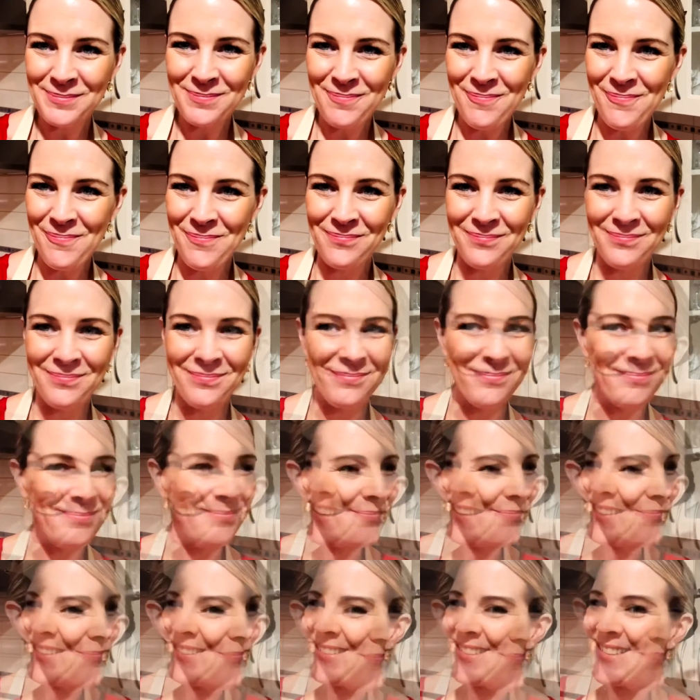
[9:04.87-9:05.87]
We
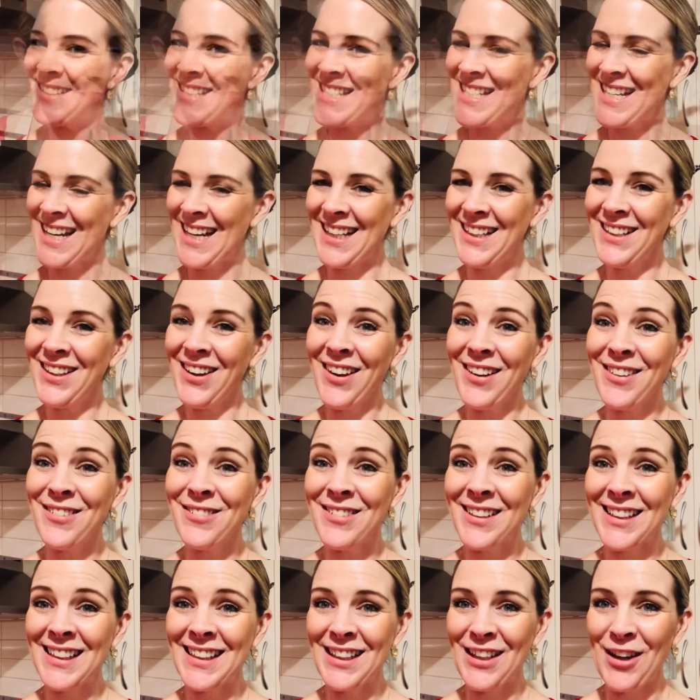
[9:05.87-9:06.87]
are all done. I
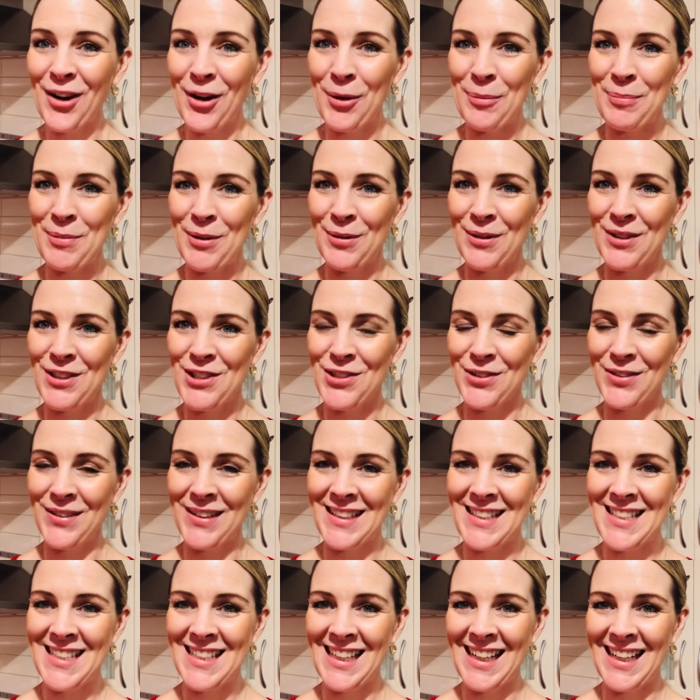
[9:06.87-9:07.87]
really hope you
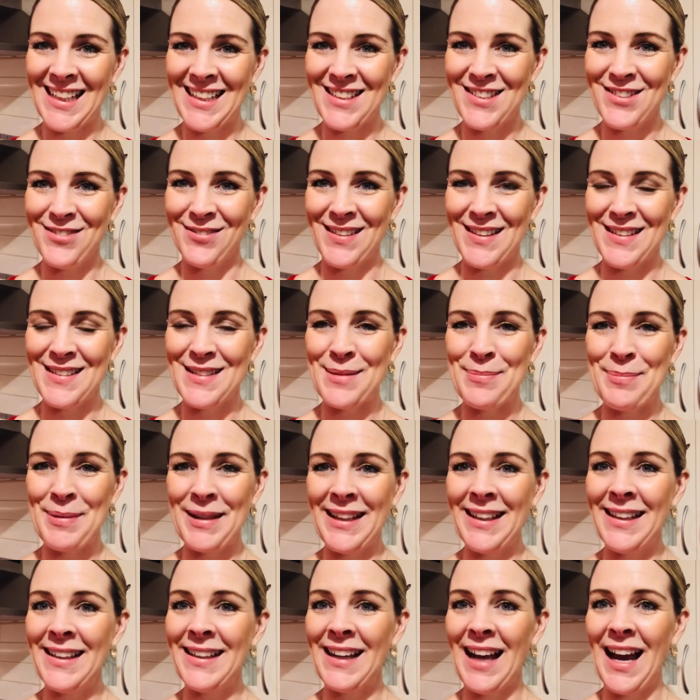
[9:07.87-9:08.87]
enjoyed today's
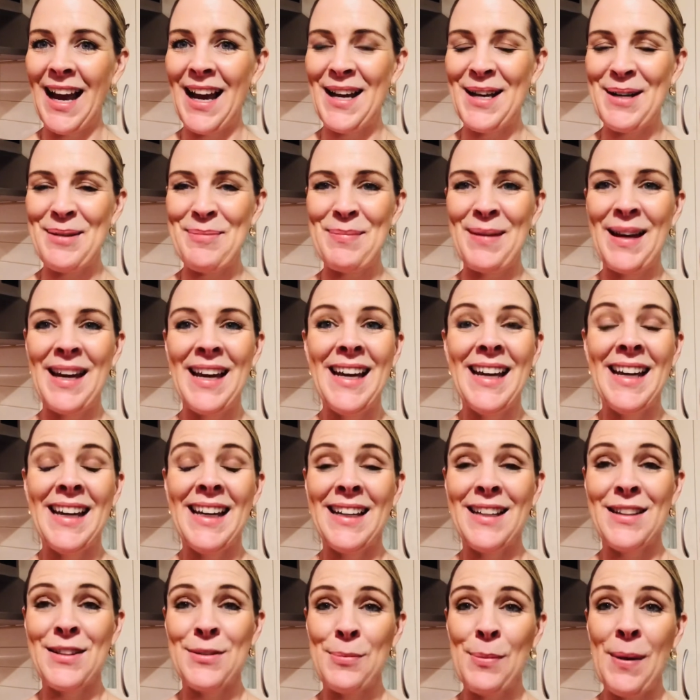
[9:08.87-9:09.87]
recipe.
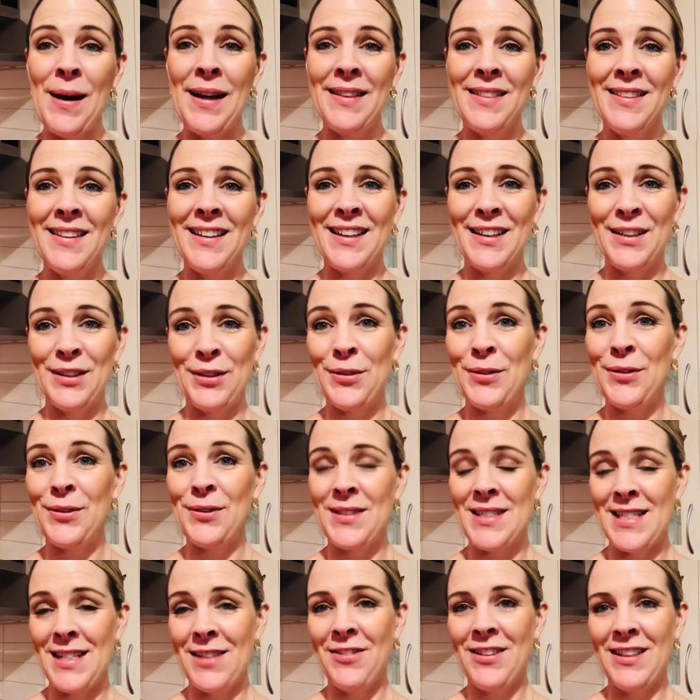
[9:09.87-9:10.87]
It's one that you
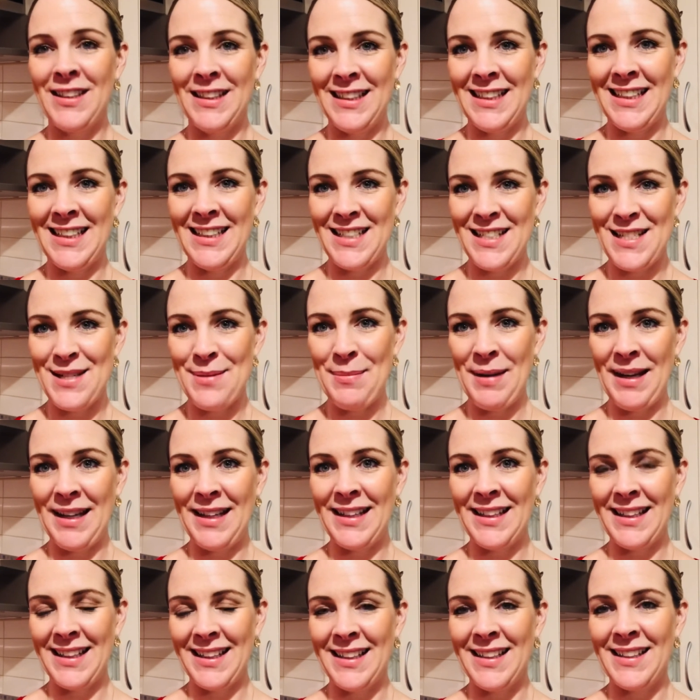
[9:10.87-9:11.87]
definitely need to make
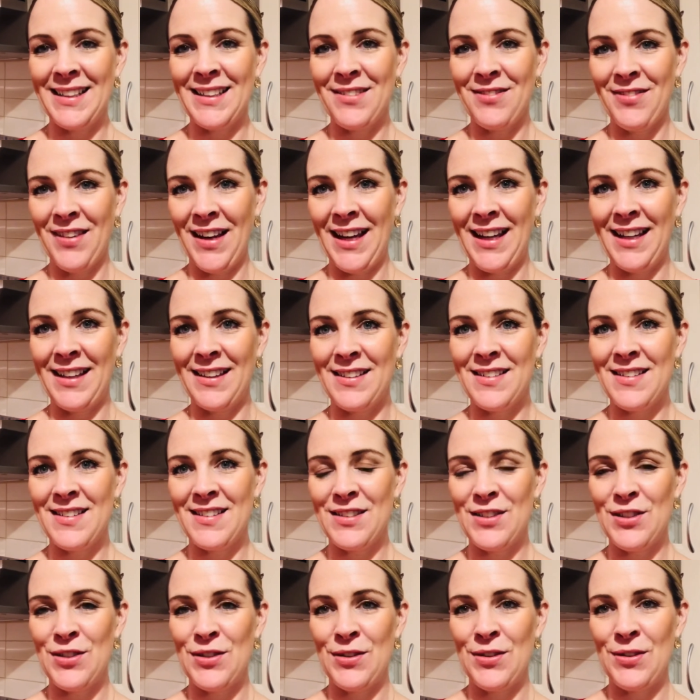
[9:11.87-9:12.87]
in advance
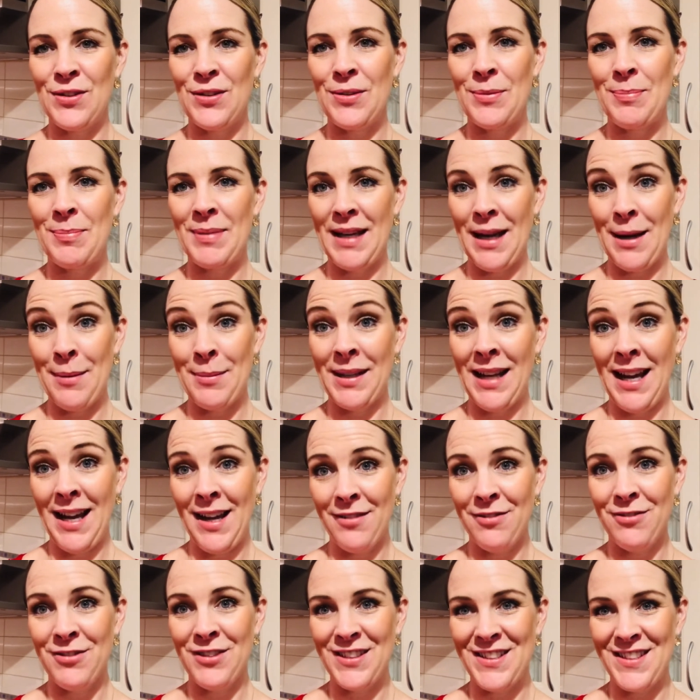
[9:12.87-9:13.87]
to be able to
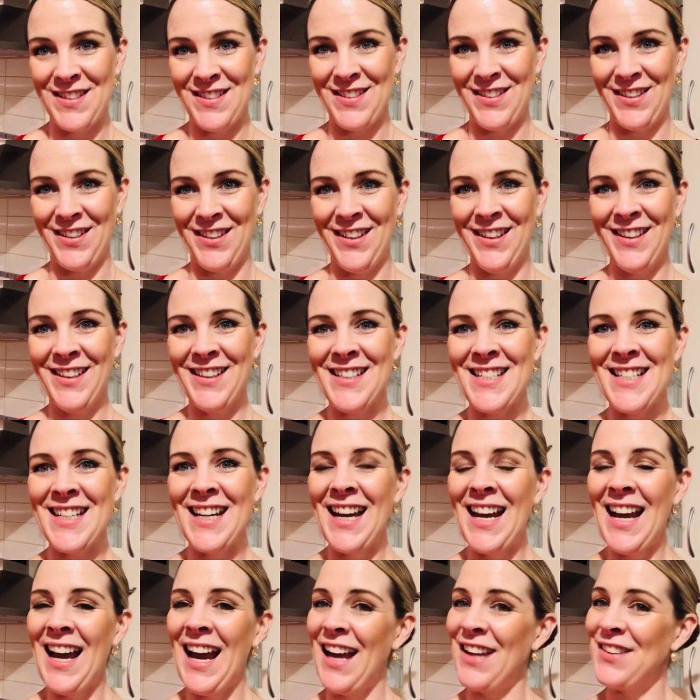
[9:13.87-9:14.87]
have for dessert.
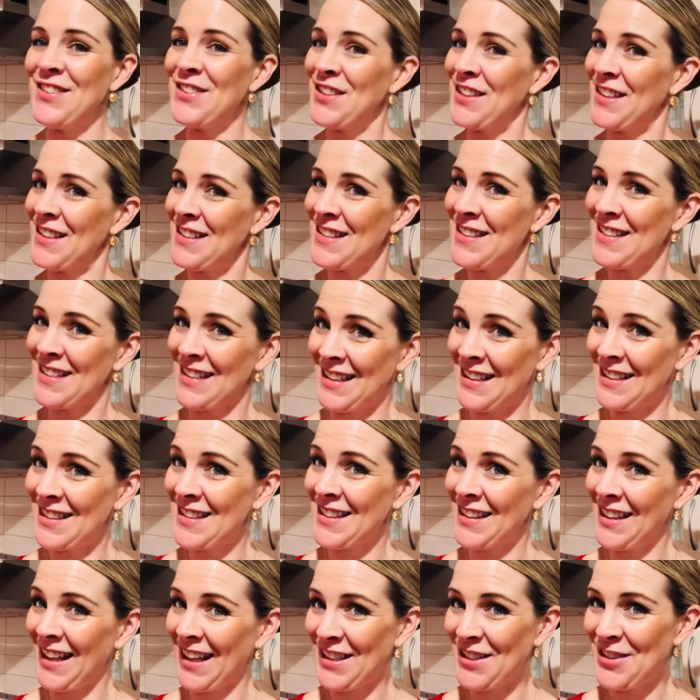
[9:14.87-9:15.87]
As you can see, it's
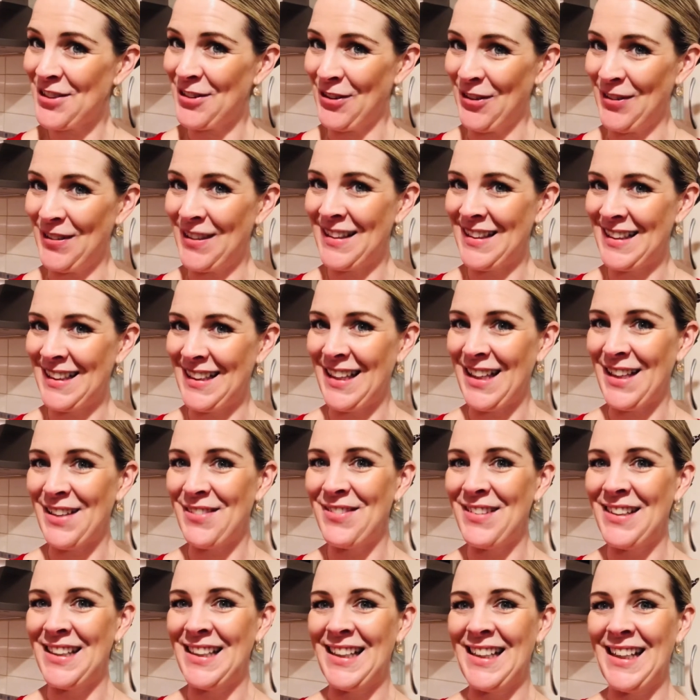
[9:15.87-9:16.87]
later on in the
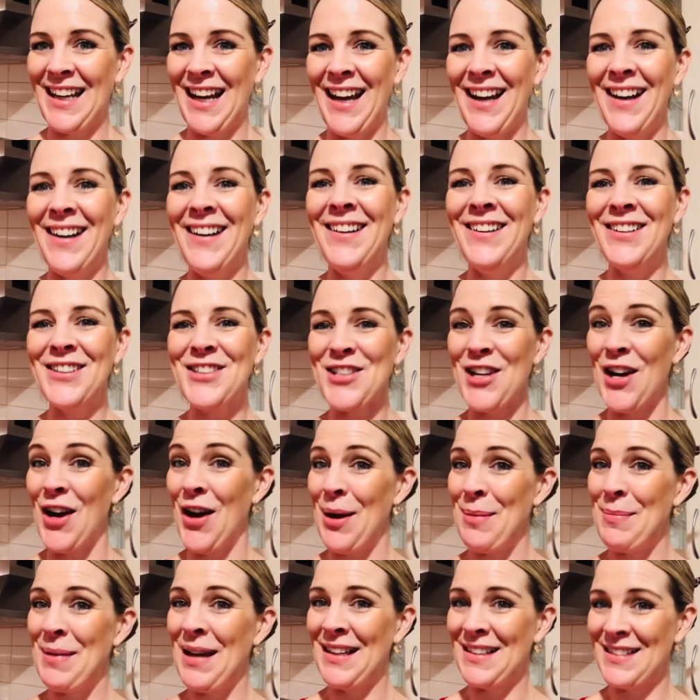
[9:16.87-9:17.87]
evening now.
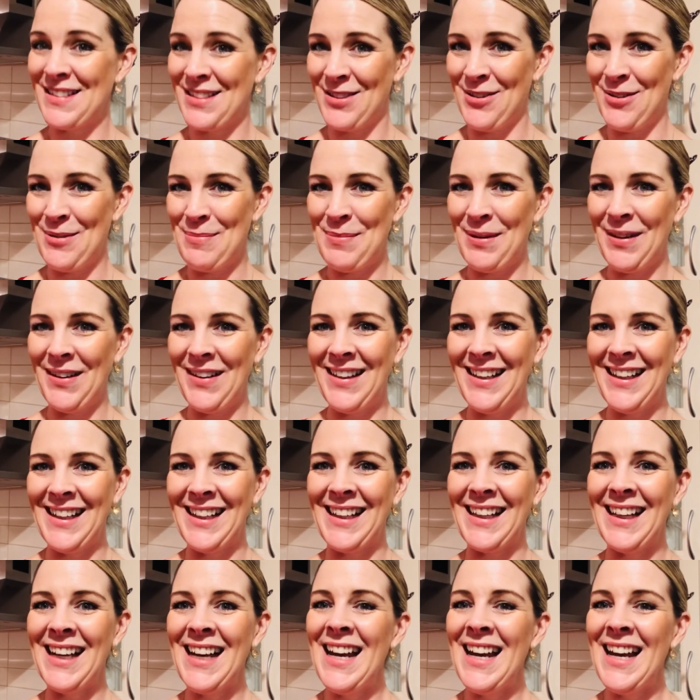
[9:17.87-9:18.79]
Time has gone by.